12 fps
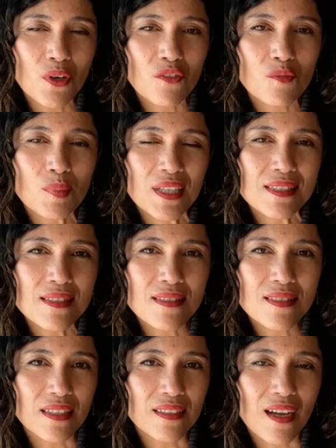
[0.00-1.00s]
of
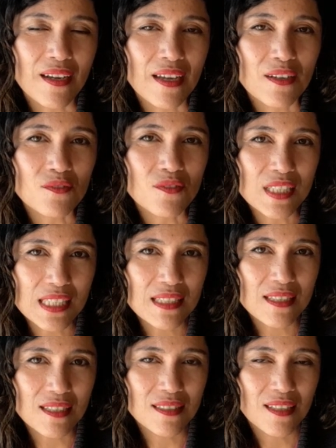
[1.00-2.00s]
places that I have
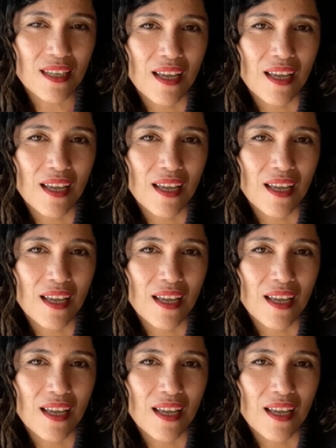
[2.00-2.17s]
visited.